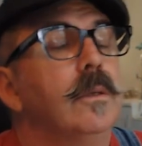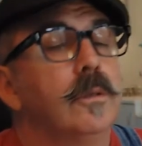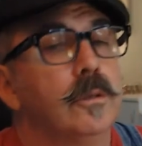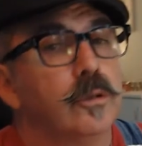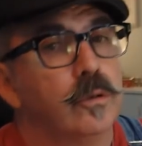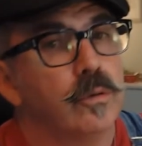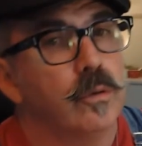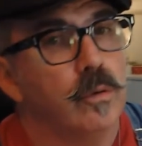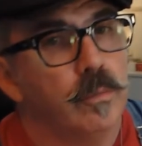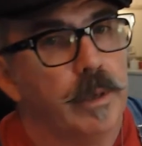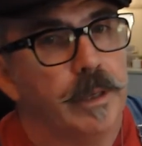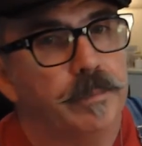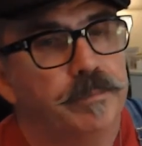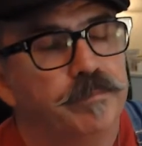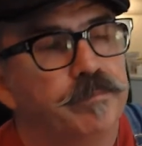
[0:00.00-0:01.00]
Trauma.
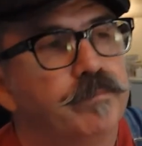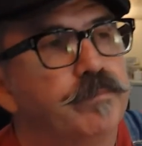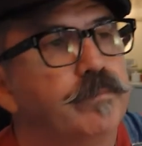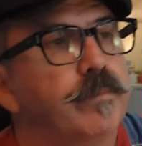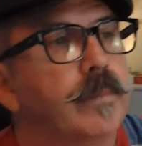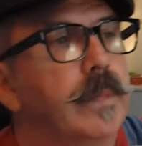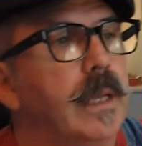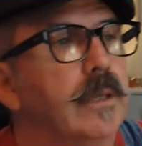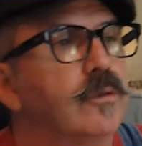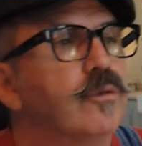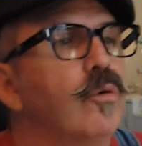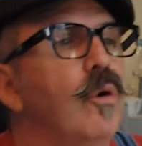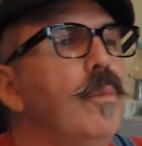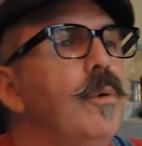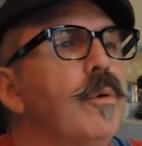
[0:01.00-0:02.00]
Now,
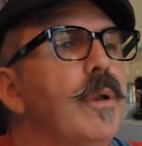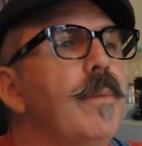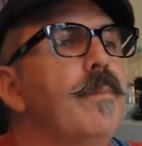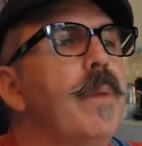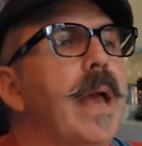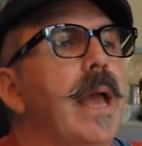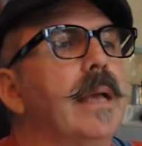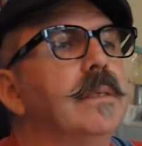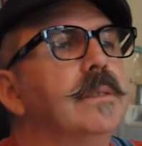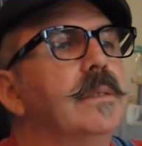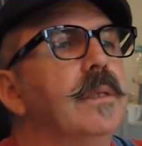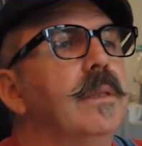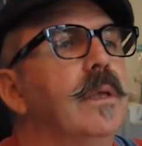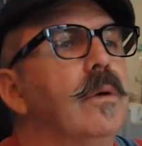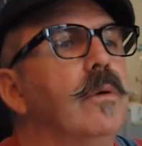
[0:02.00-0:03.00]
trauma
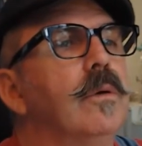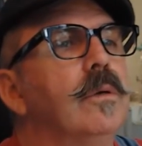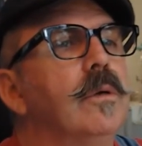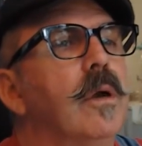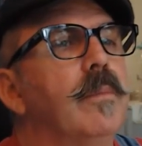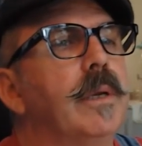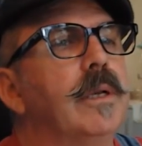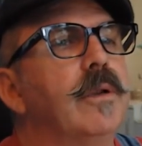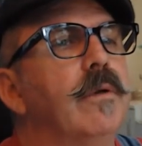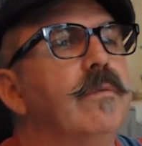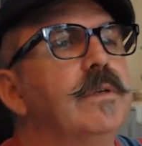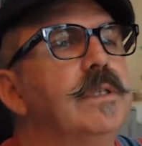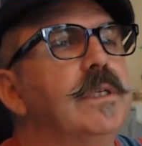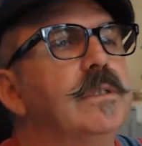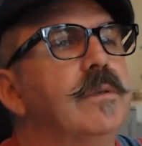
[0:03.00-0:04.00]
impacts the autonomic
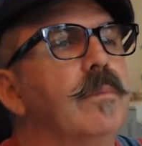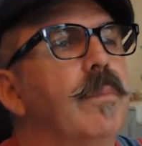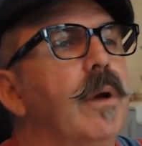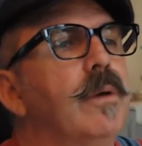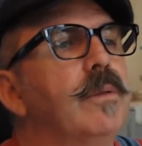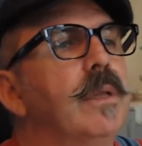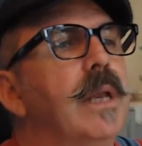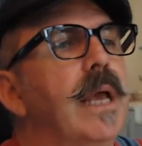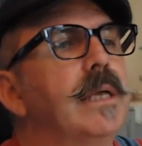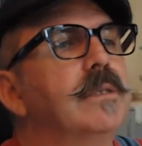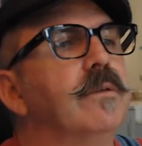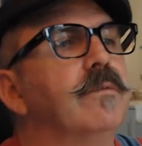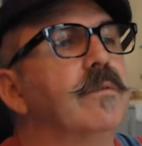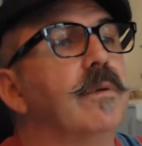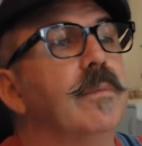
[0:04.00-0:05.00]
nervous system both in
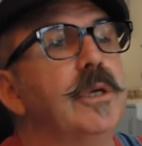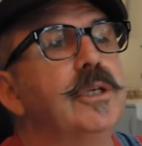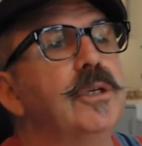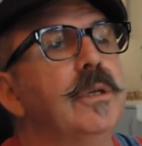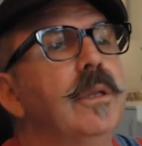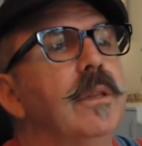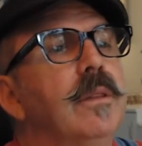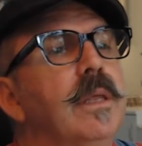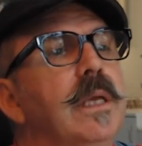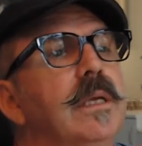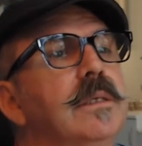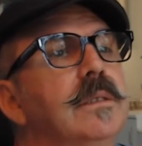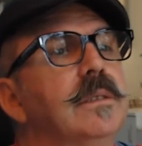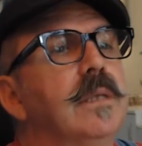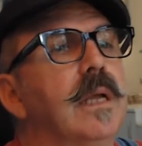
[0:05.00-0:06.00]
acts of commission,
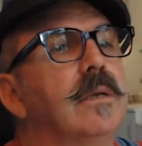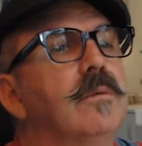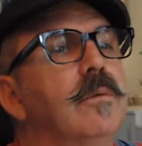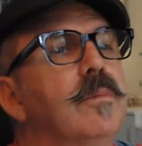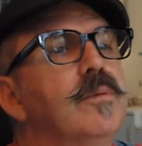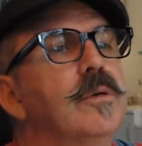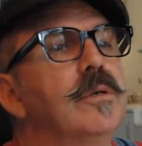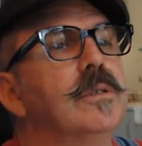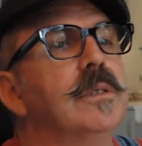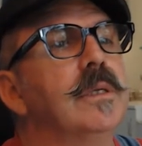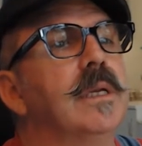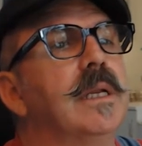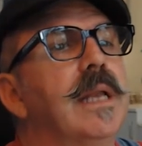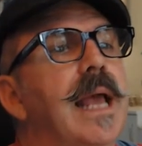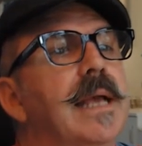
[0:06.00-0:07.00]
things done to a
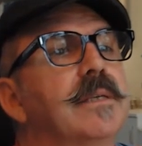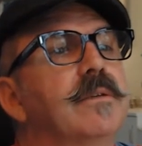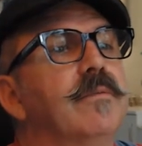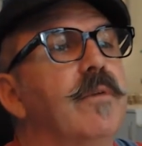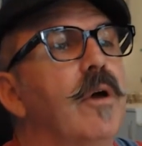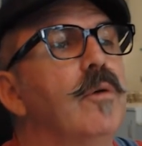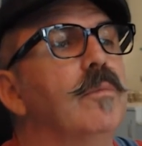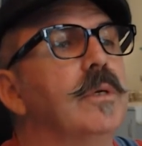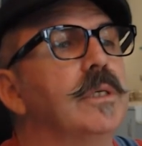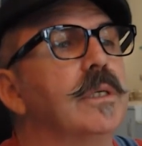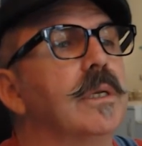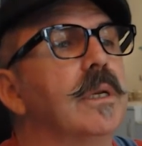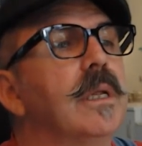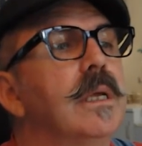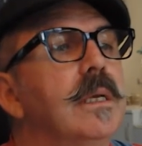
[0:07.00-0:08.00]
person, and acts of
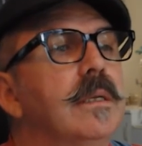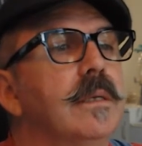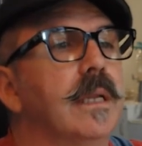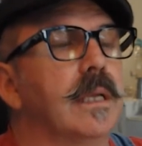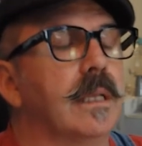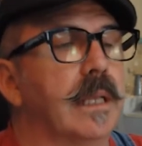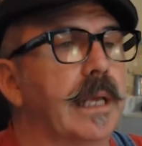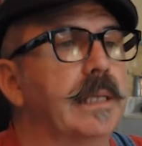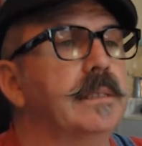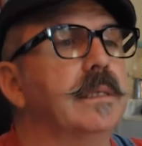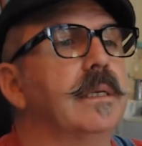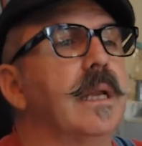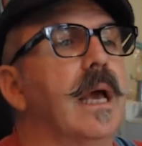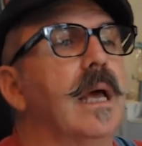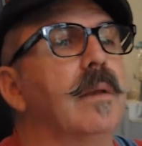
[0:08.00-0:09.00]
omission, neglect,
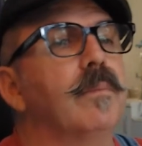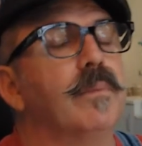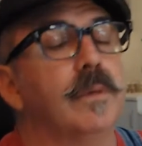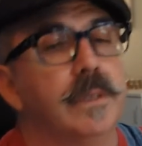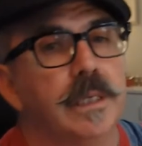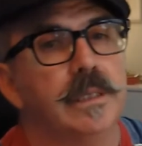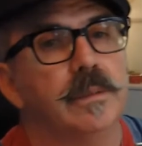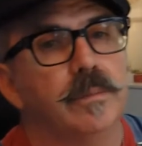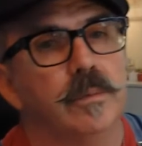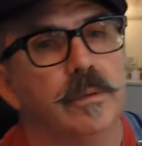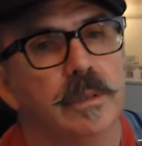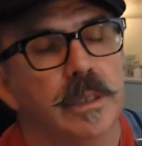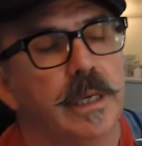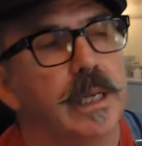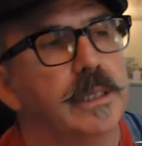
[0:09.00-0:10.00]
and unpredictable
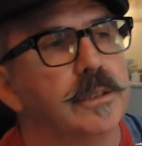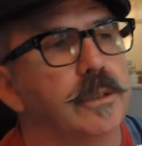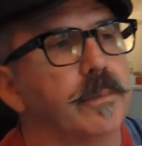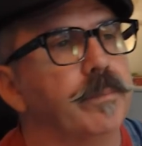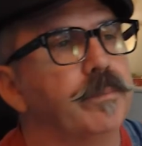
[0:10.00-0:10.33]
connection.